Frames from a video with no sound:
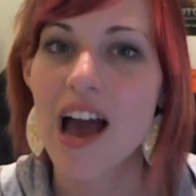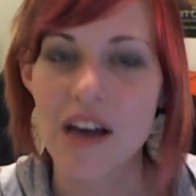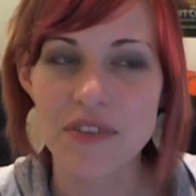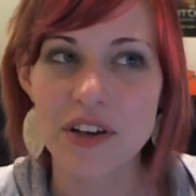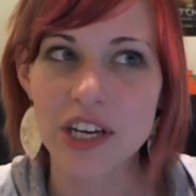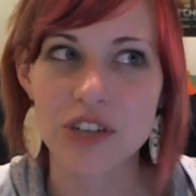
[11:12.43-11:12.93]
I
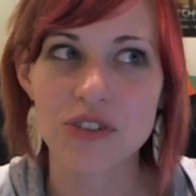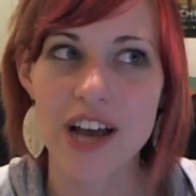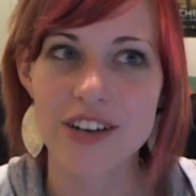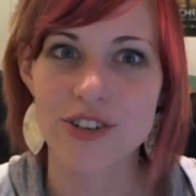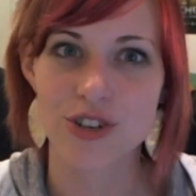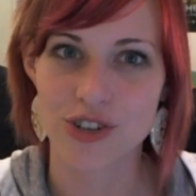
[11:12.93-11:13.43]
feel like you
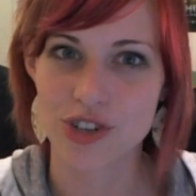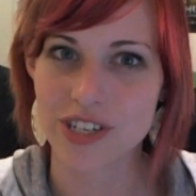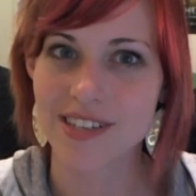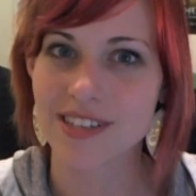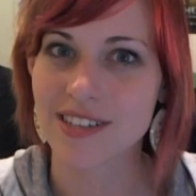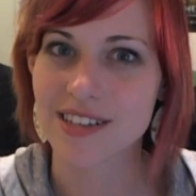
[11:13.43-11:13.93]
guys should
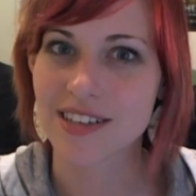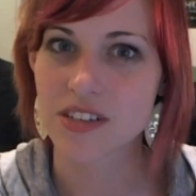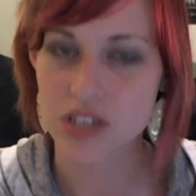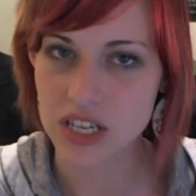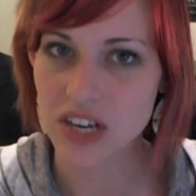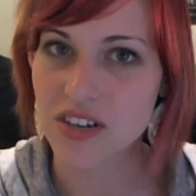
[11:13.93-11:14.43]
just
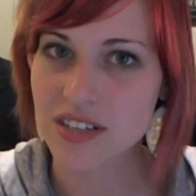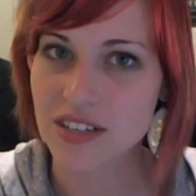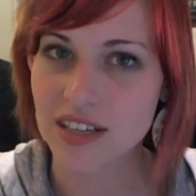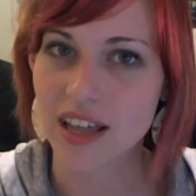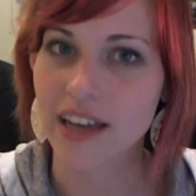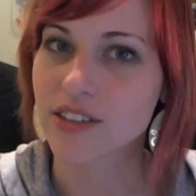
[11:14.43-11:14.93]

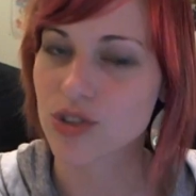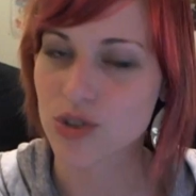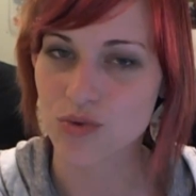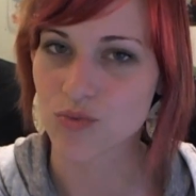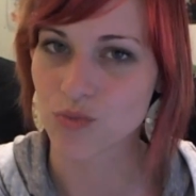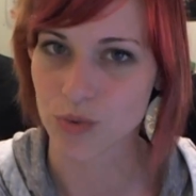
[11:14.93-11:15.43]
seriously like
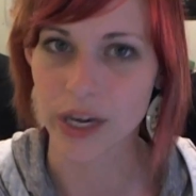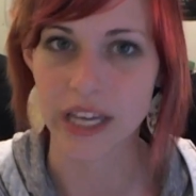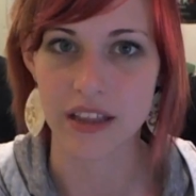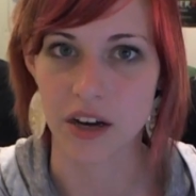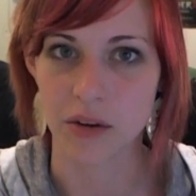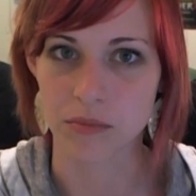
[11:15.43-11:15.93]
just
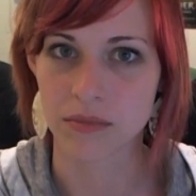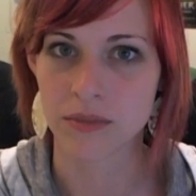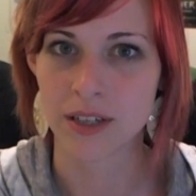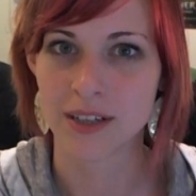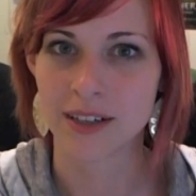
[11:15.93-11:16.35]
read them.